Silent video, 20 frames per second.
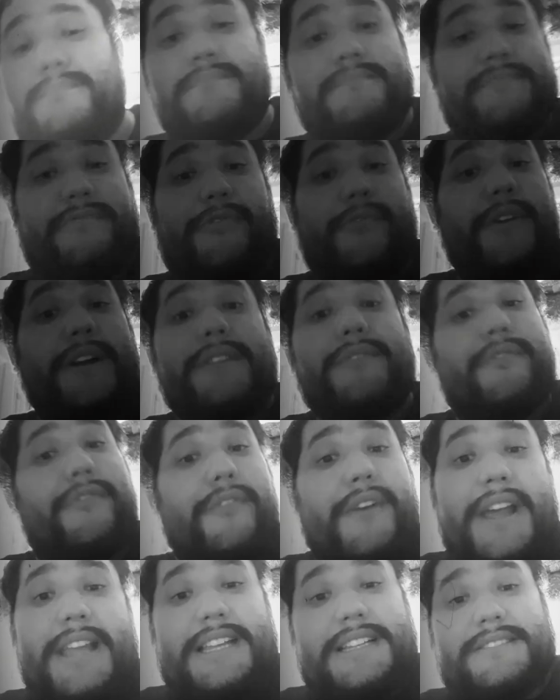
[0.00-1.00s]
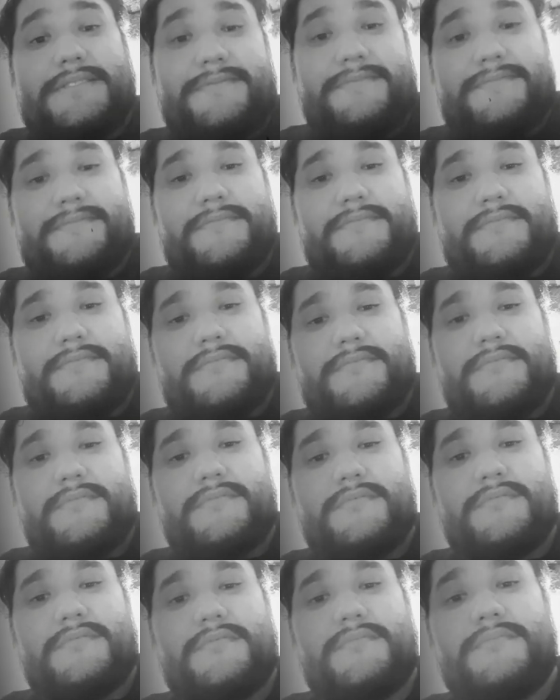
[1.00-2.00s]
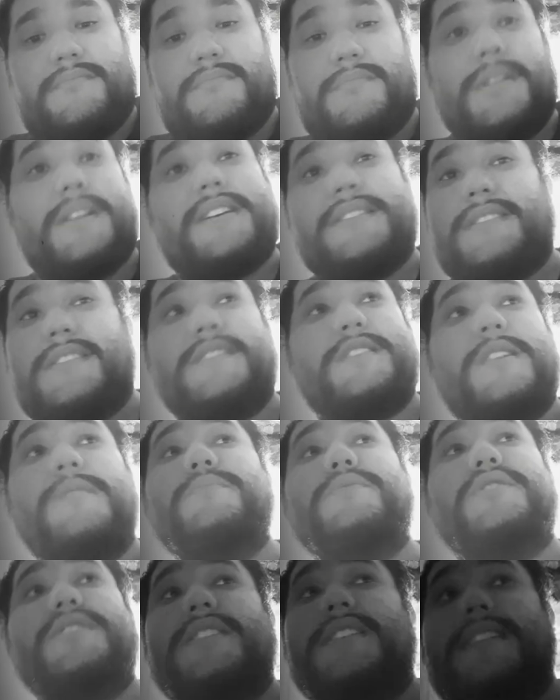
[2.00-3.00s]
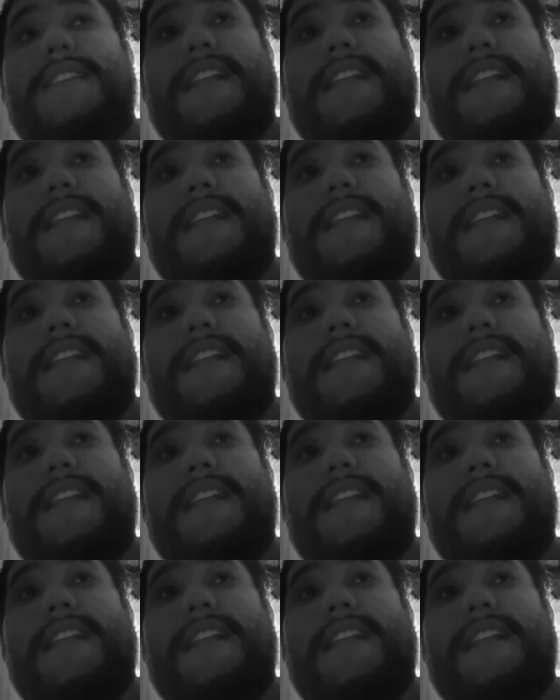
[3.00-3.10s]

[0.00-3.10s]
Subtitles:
friend fight because of some shit